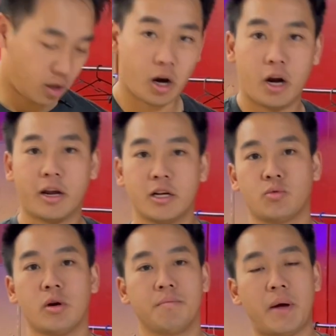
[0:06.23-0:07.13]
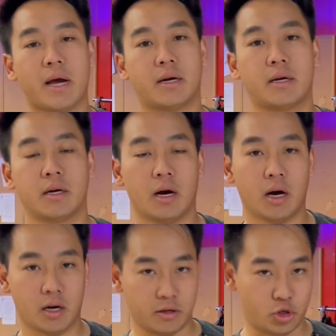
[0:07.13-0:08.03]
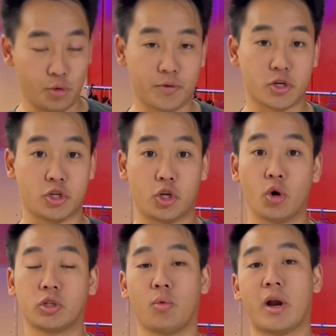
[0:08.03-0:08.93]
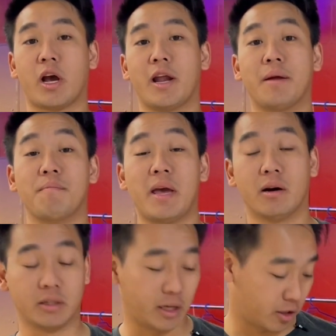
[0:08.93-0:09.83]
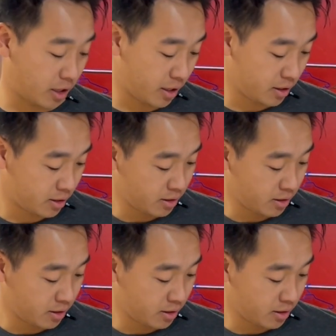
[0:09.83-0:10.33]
All right, guys, welcome back. Super stoked to what I got in the mail the other day.